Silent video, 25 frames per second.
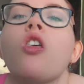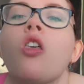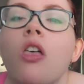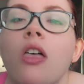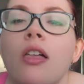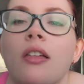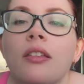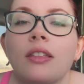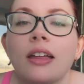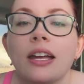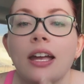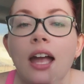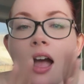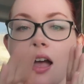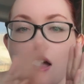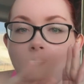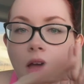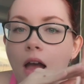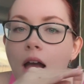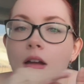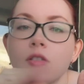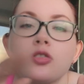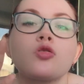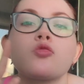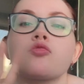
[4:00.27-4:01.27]

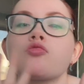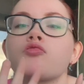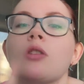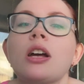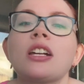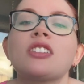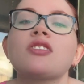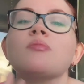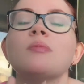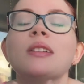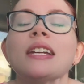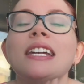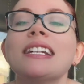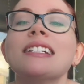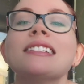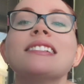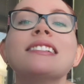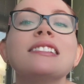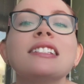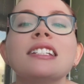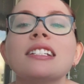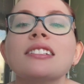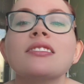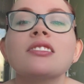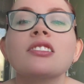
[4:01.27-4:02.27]
Like, trust me, it's
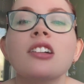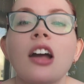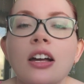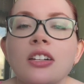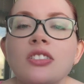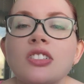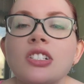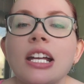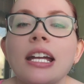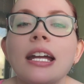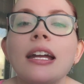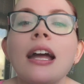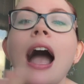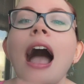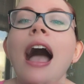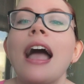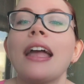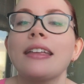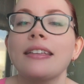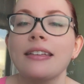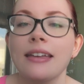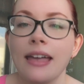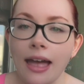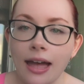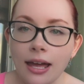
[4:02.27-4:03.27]
disgusting. I
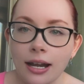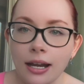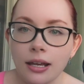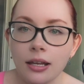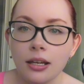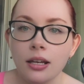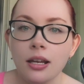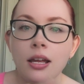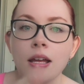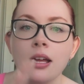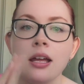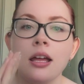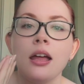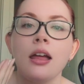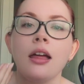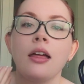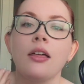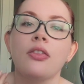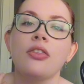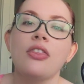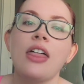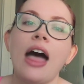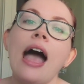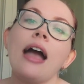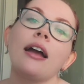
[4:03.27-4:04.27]
get it.
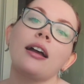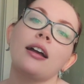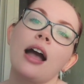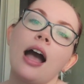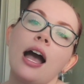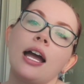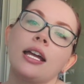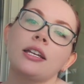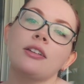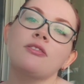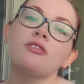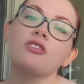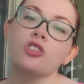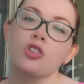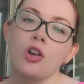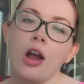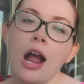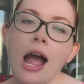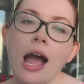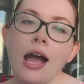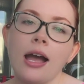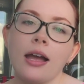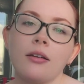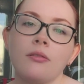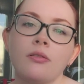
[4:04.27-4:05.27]
That kind of
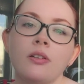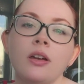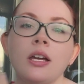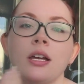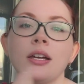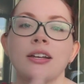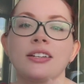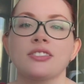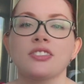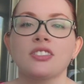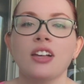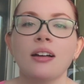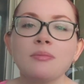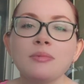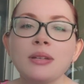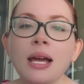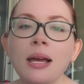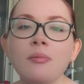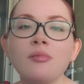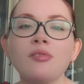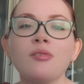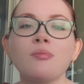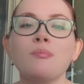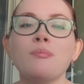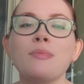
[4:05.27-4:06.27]
drive
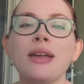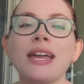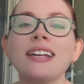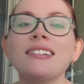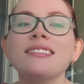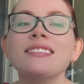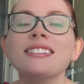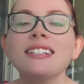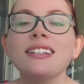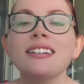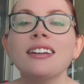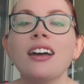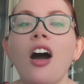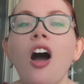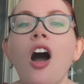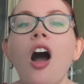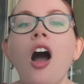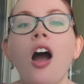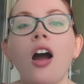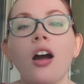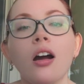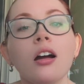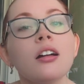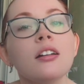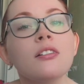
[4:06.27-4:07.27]
sometimes makes it
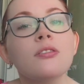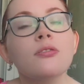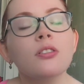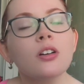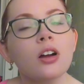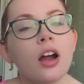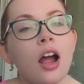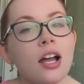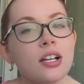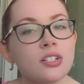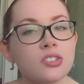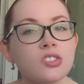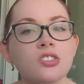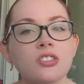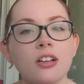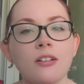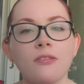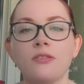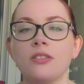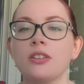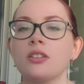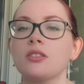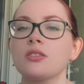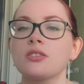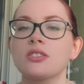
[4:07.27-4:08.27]
hard for us to
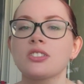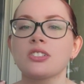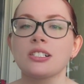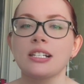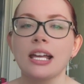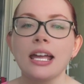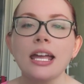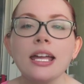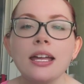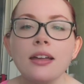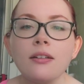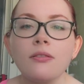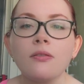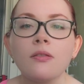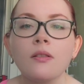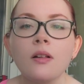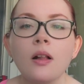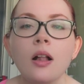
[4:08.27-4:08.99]
feel safe.